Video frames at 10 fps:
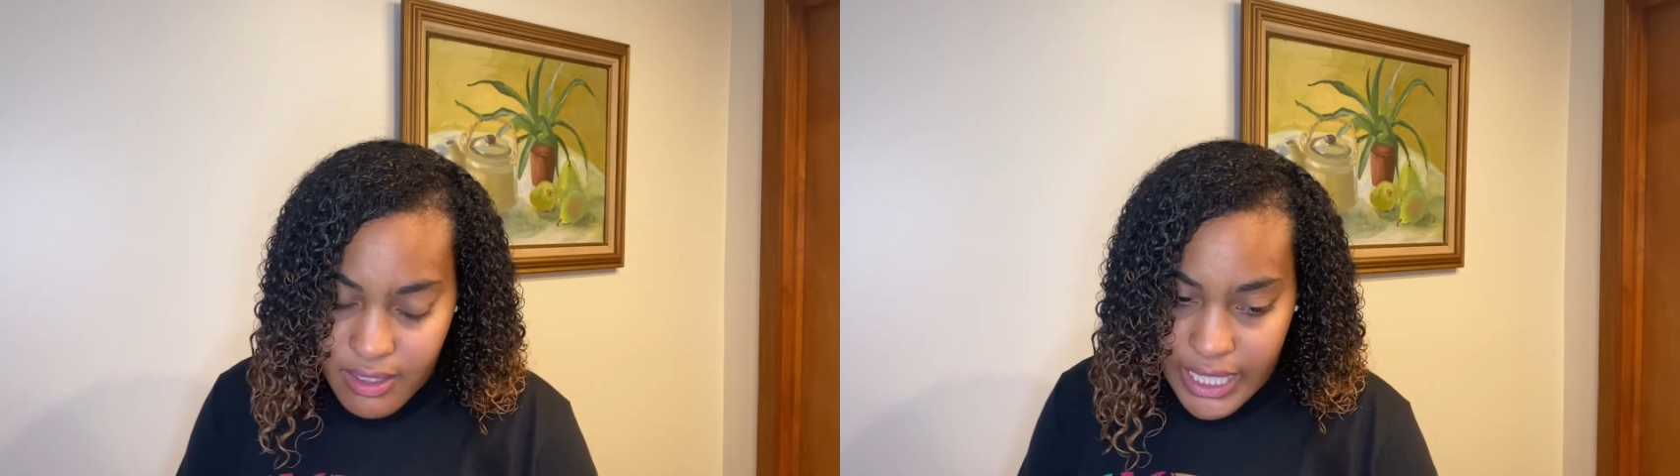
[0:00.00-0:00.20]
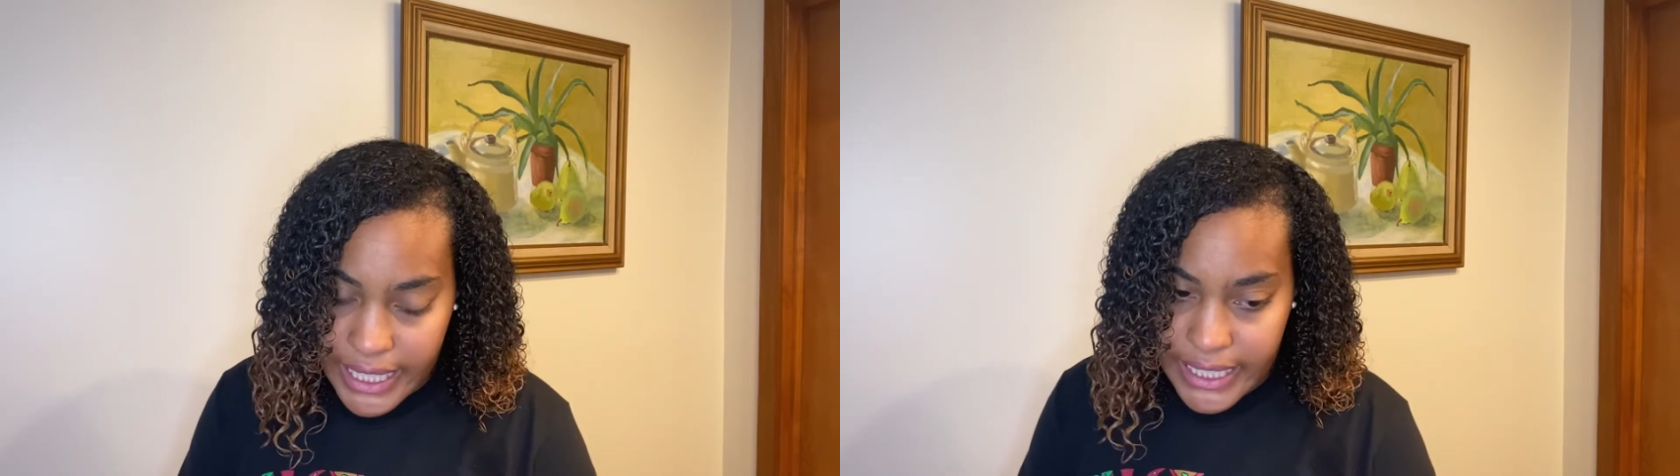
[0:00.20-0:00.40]

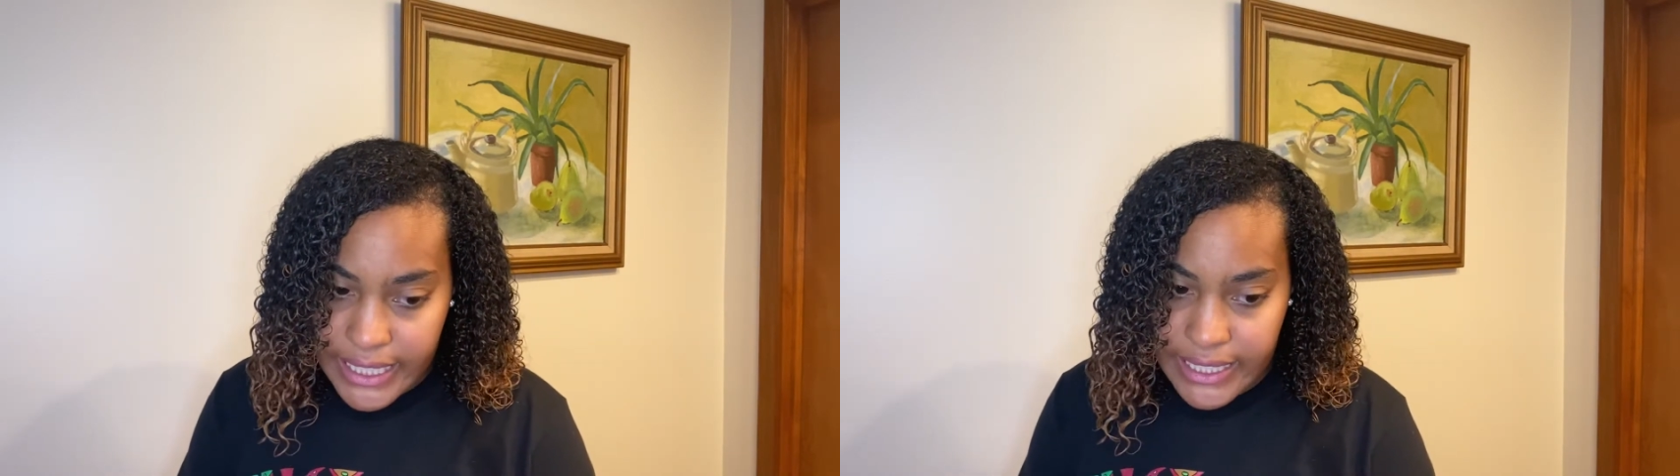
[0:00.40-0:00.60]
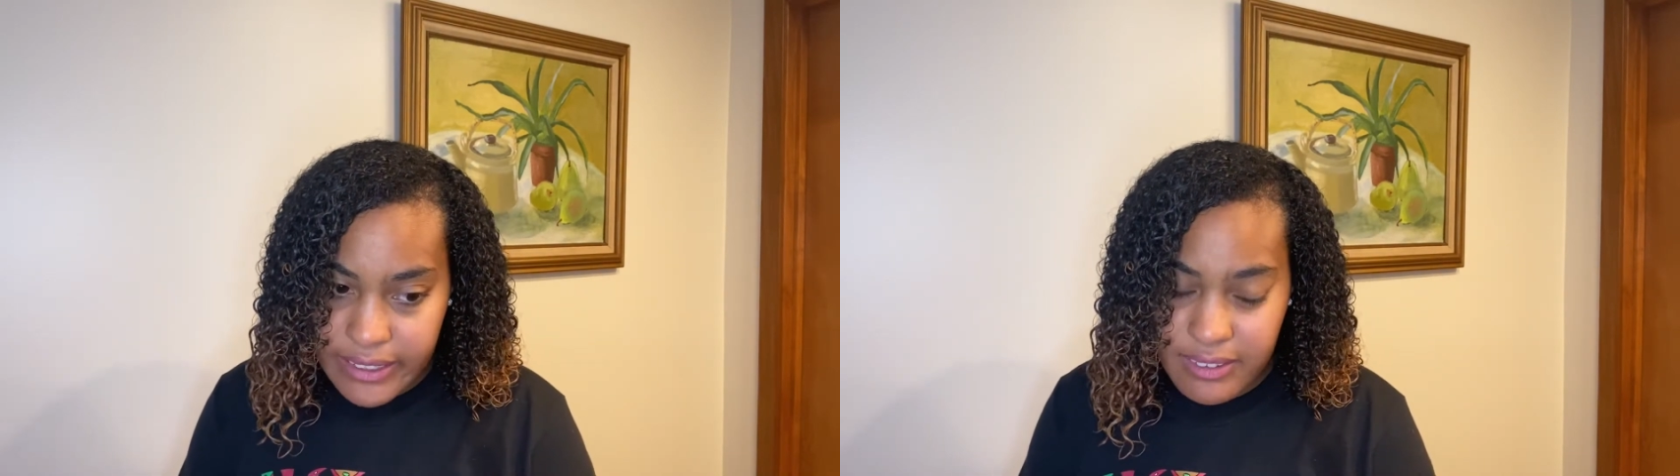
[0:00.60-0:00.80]

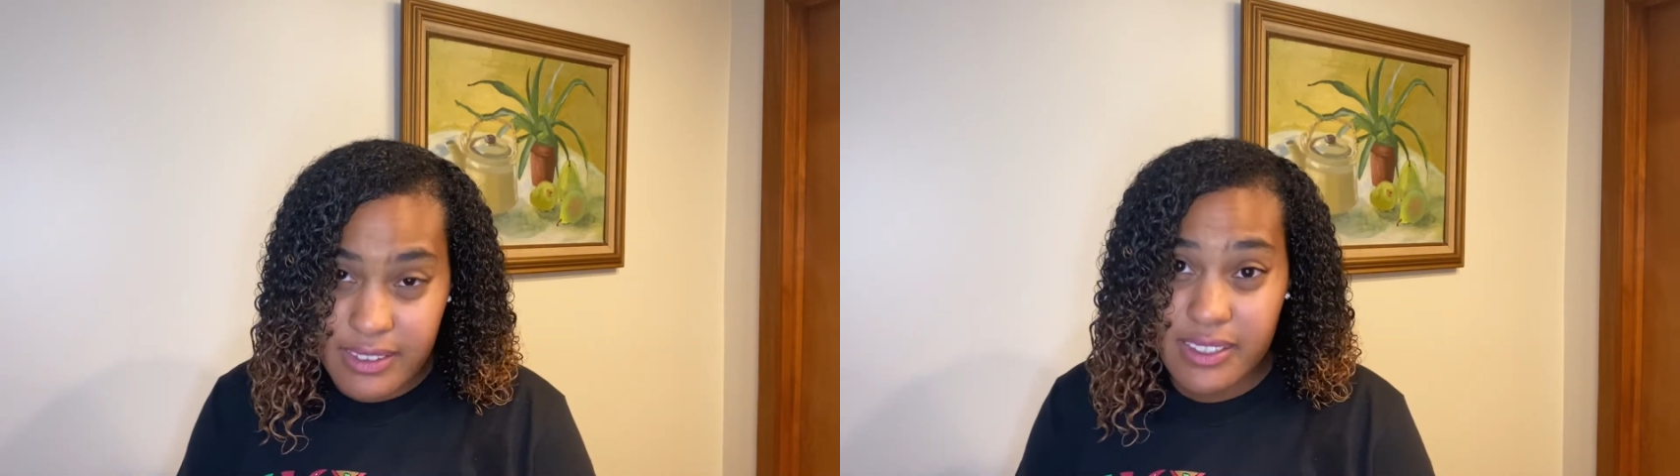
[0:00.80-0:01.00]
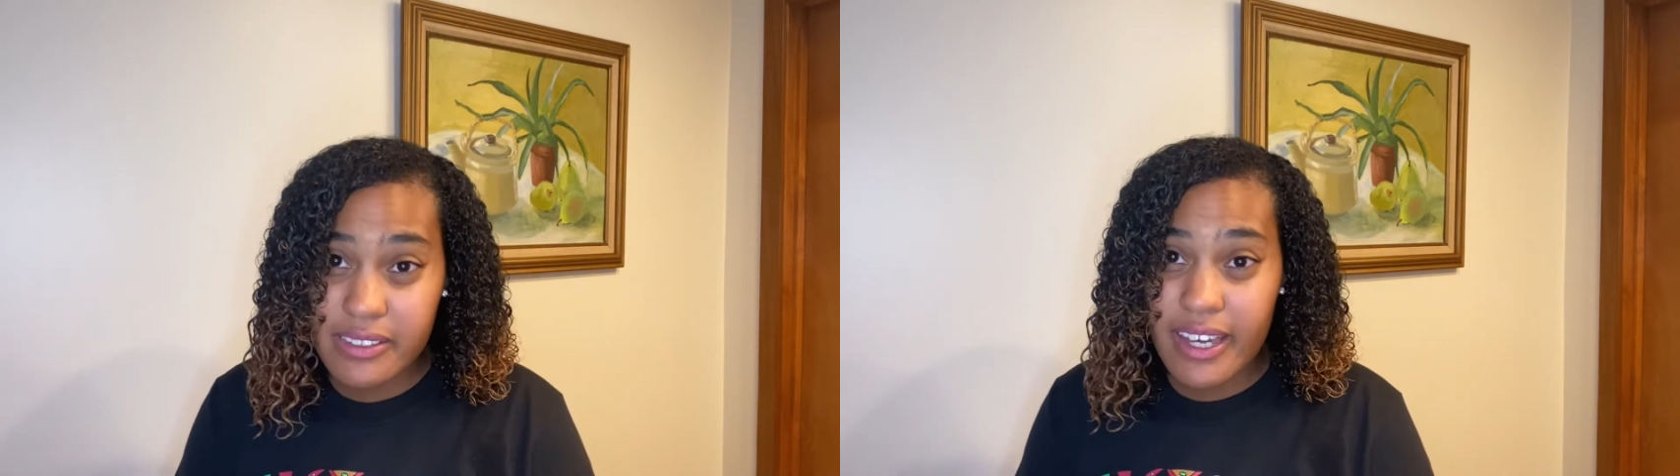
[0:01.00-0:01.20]
And
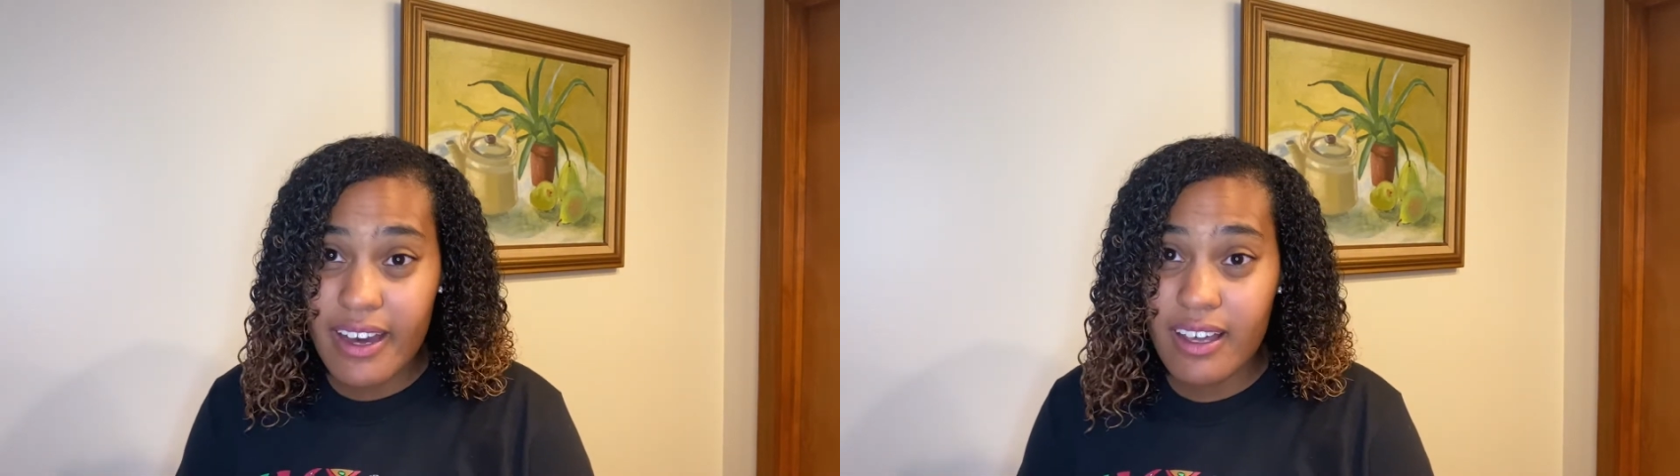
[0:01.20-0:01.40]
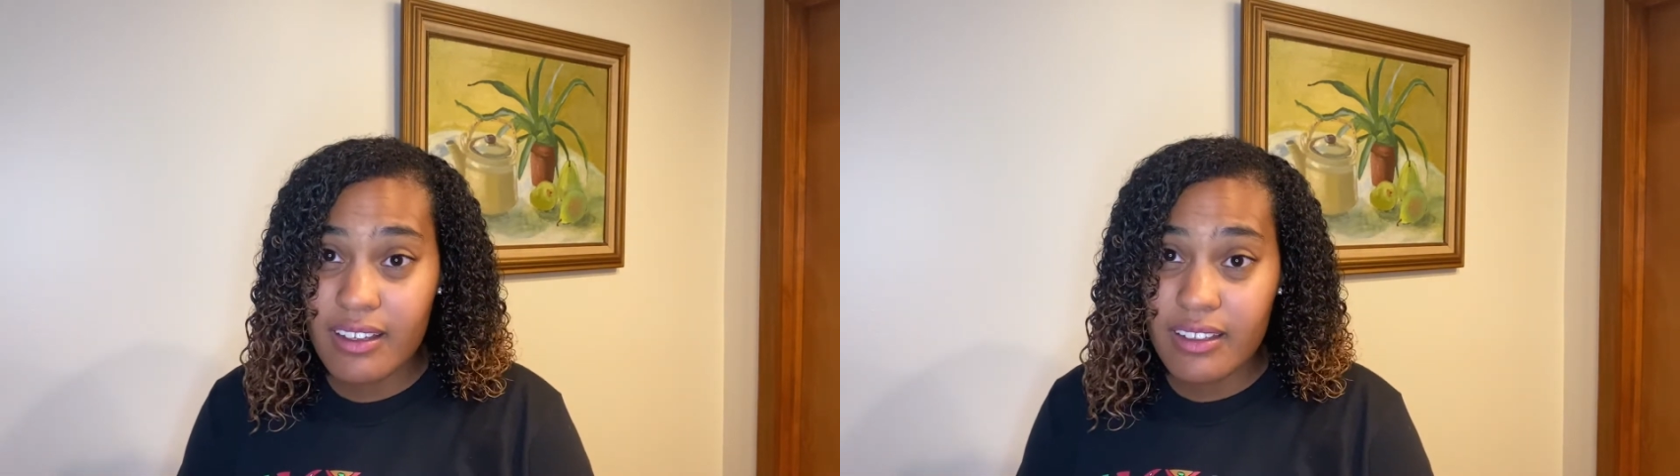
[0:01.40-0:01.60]
so, yeah.